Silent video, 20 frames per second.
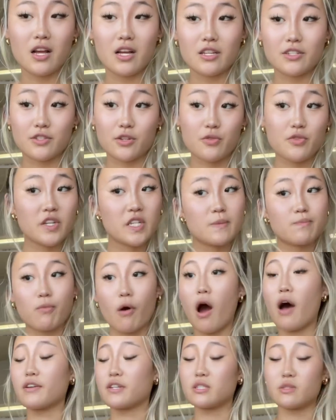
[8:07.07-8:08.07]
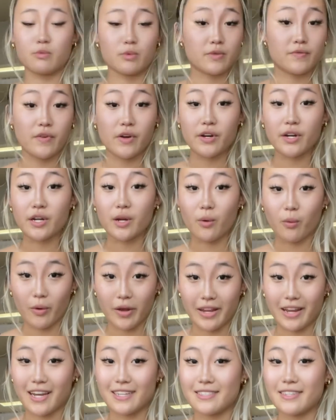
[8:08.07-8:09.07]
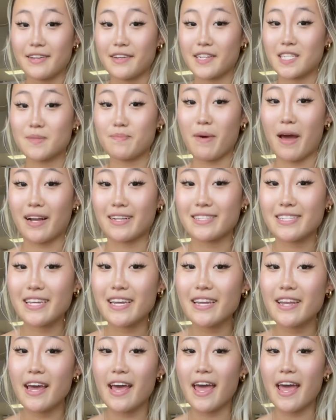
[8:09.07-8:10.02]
So this process was very quick as I expected,